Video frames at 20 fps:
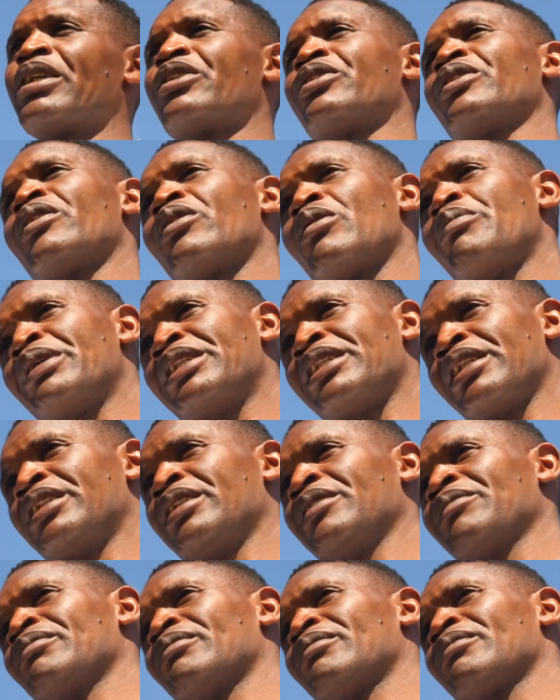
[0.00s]
to are the
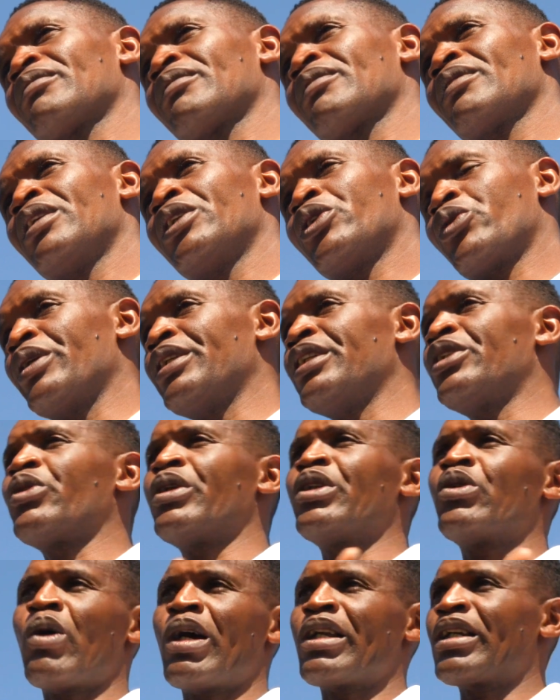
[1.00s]
very authorities
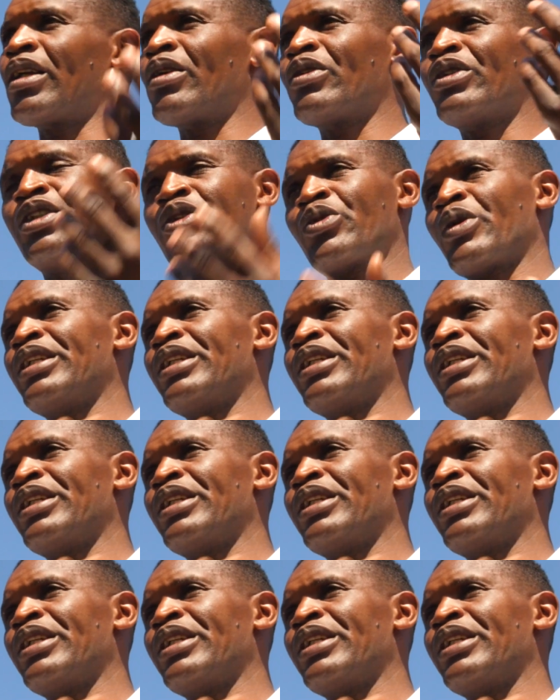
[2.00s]
whom some are